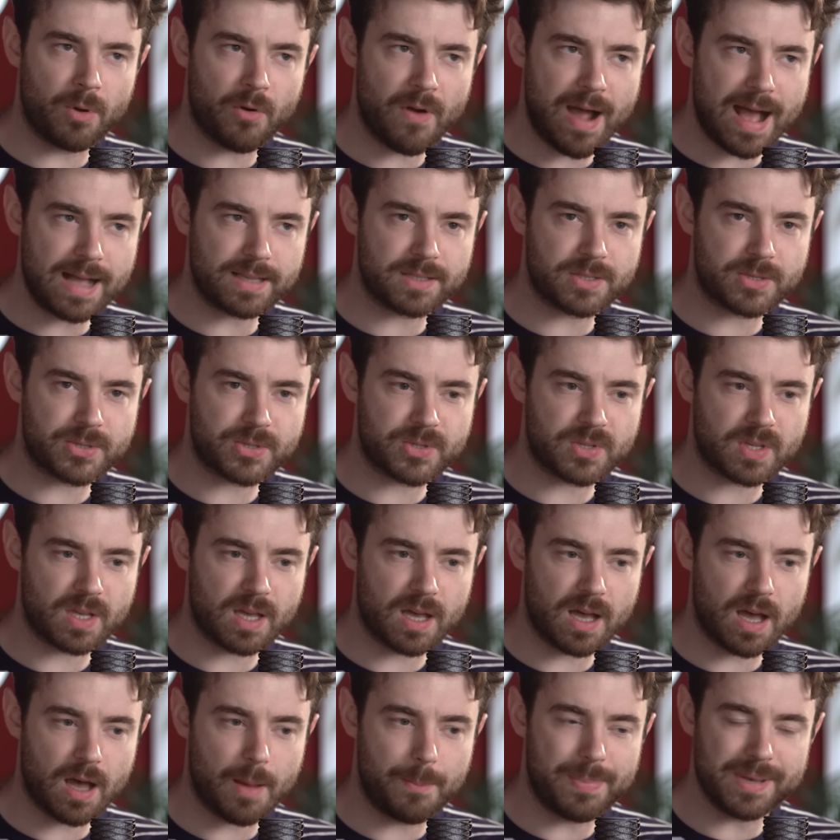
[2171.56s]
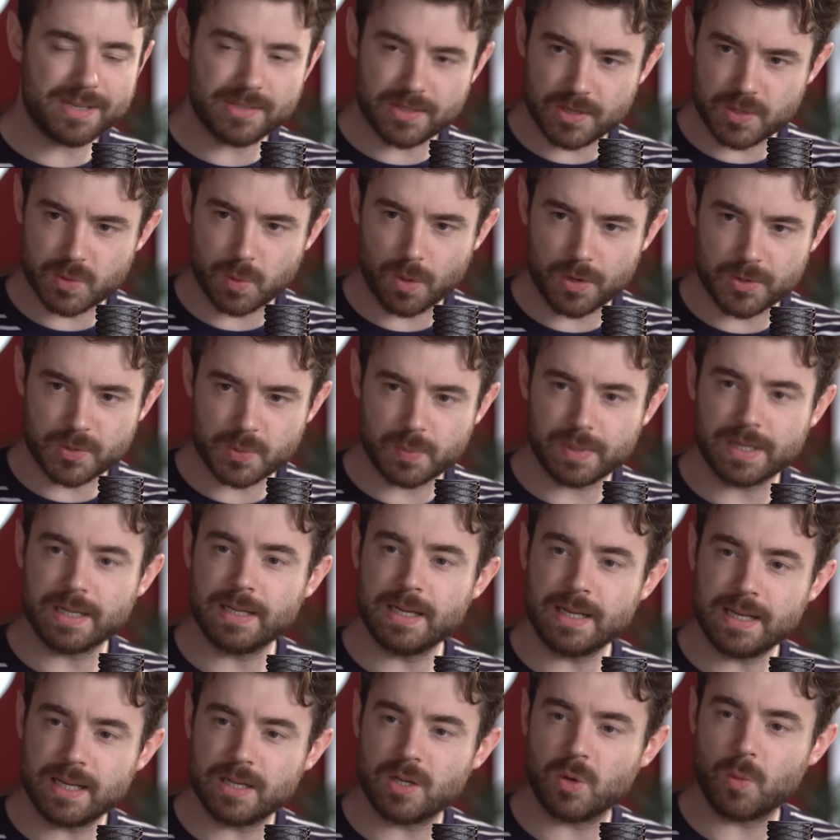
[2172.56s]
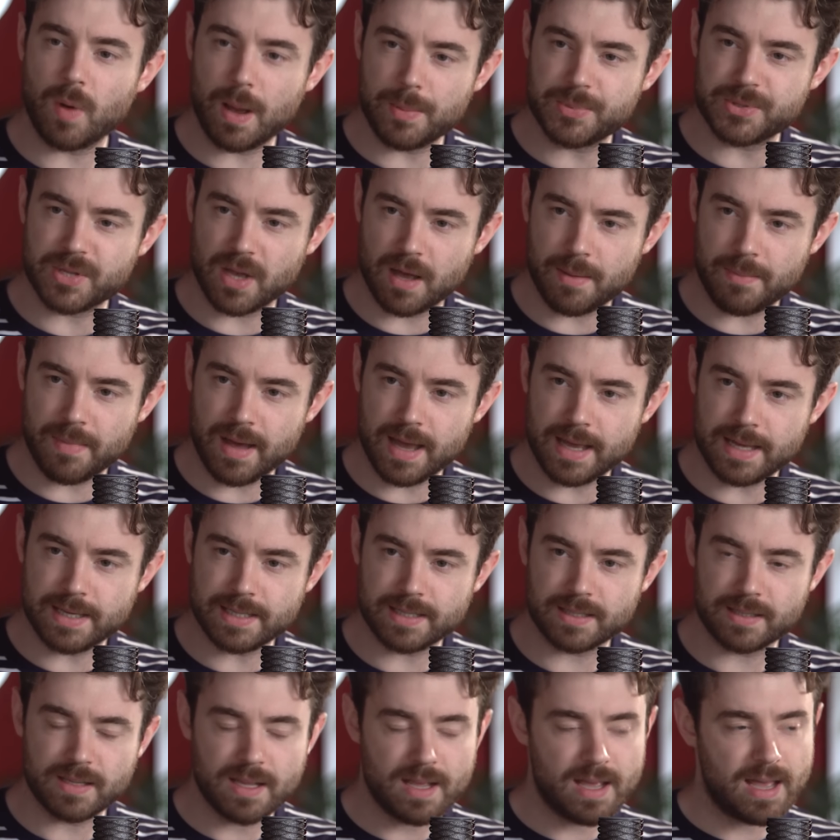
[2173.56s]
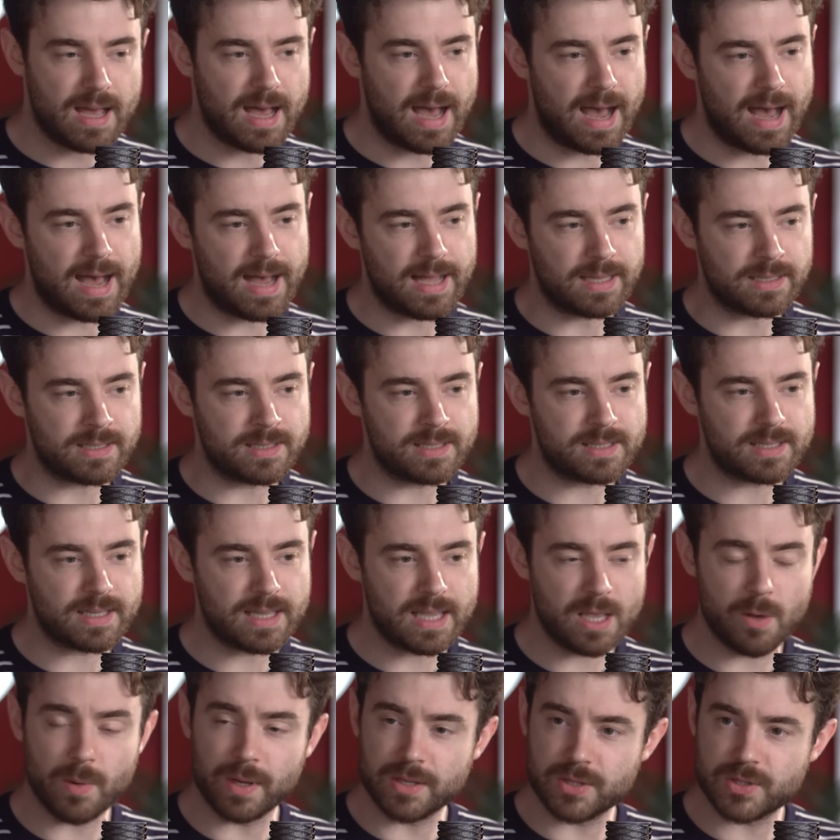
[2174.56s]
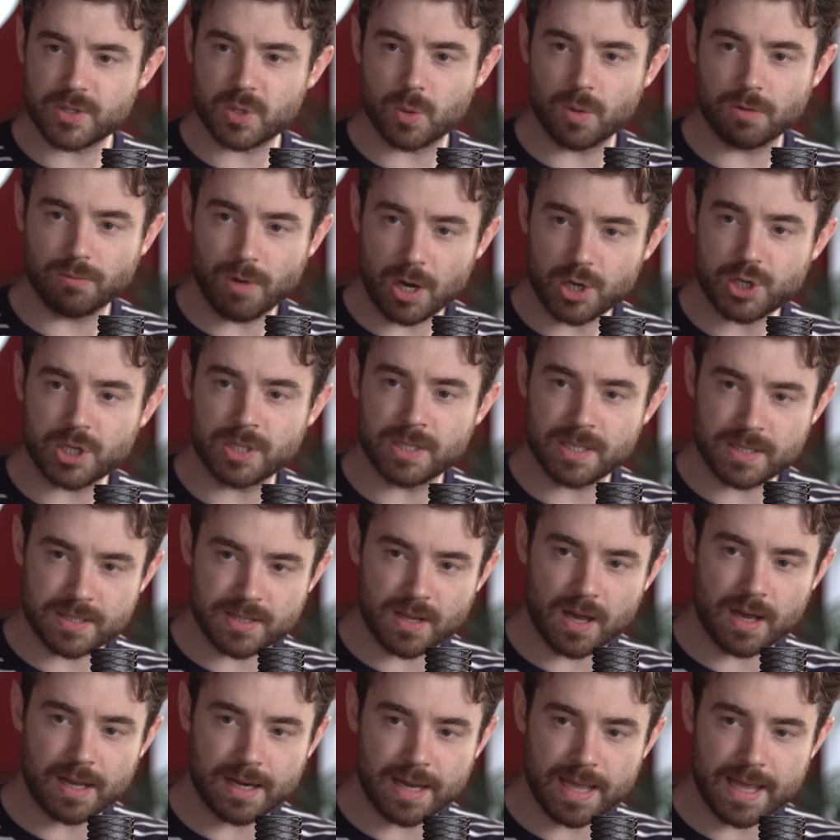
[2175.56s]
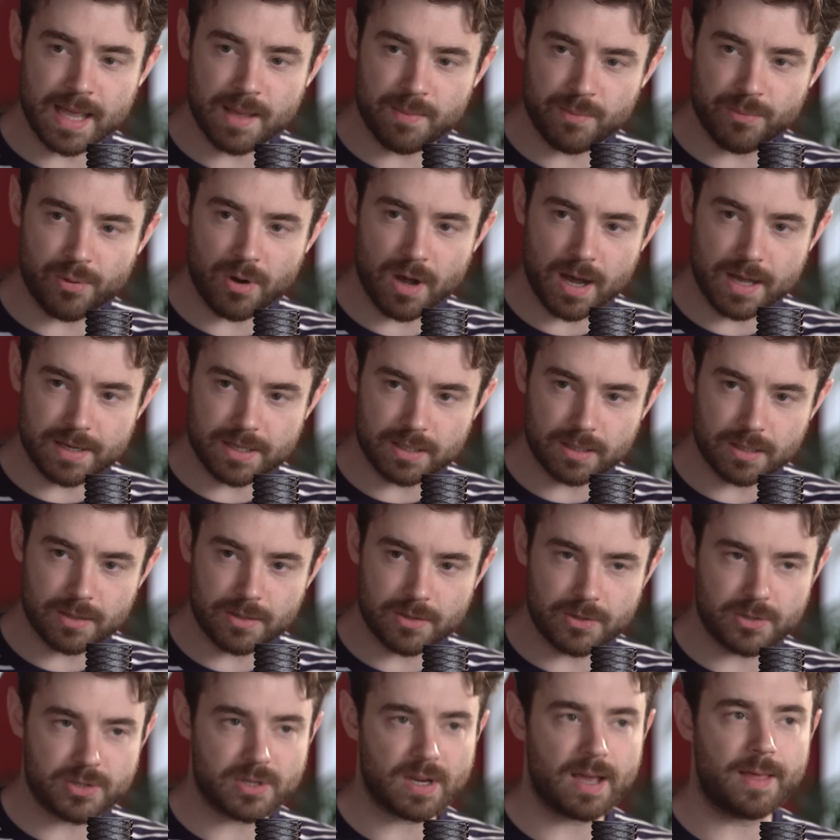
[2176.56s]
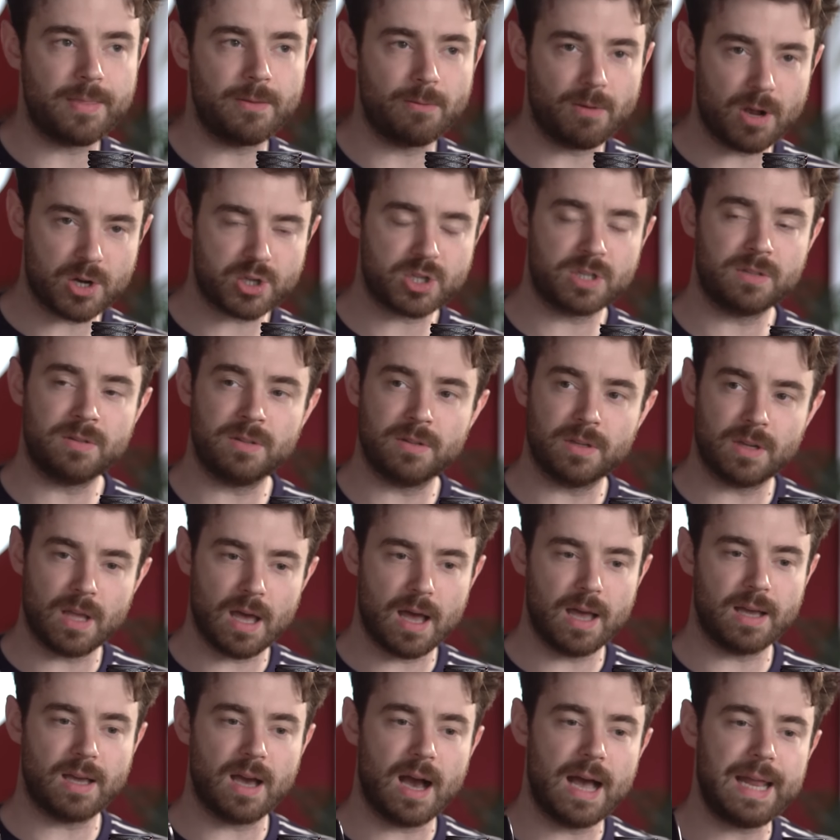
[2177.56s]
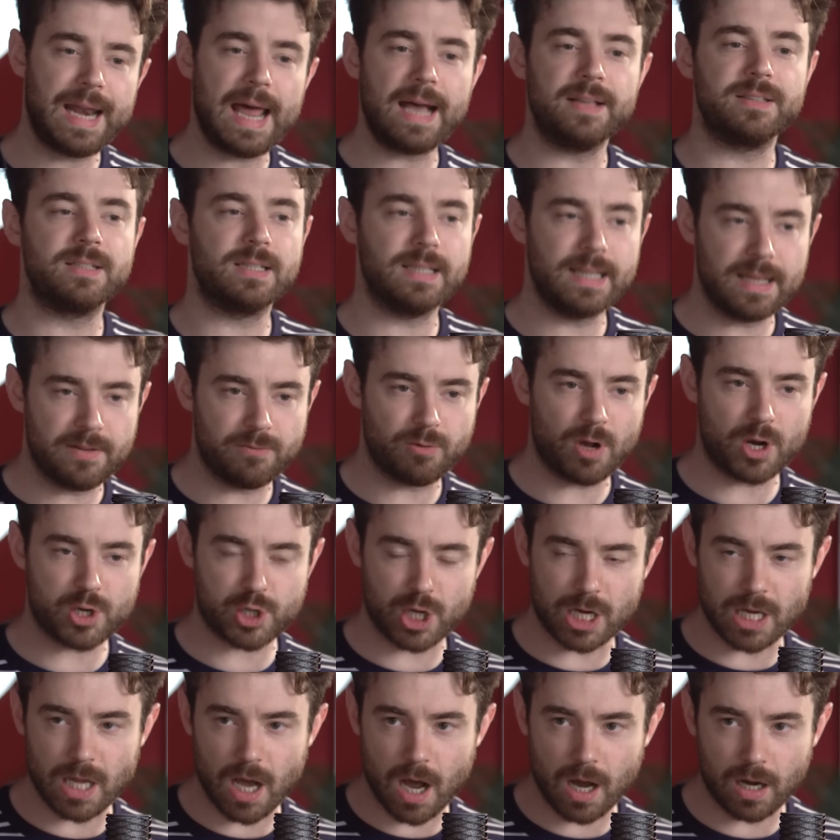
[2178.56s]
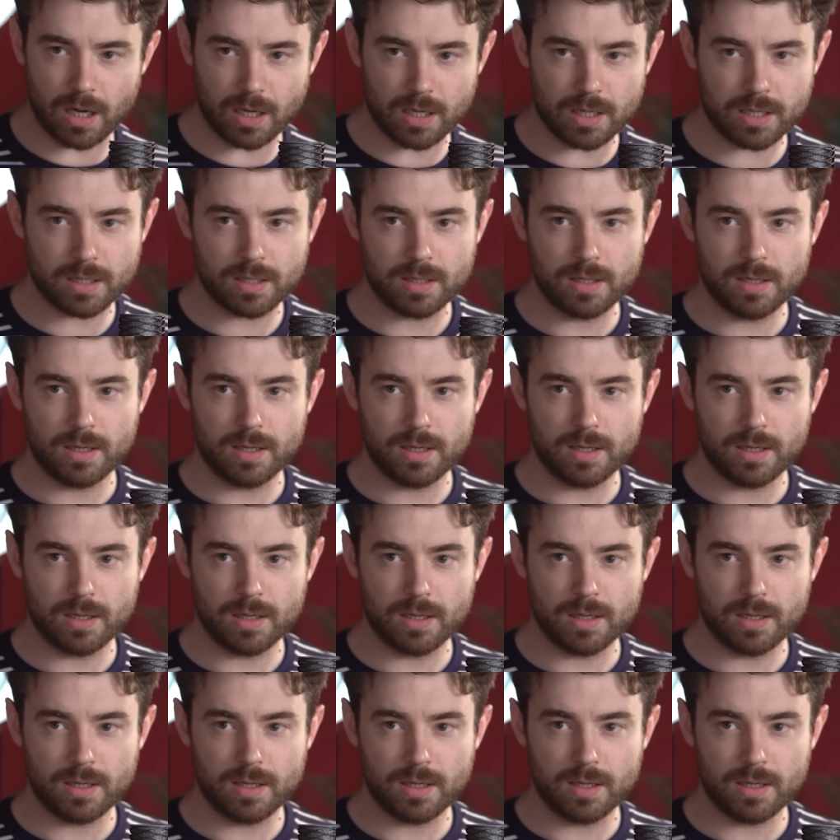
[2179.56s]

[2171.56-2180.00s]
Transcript: Murat's business was, but he needed a website made, and he went to a Russian designer in Praia da Luz, and the Russian guy had to leave Russia young.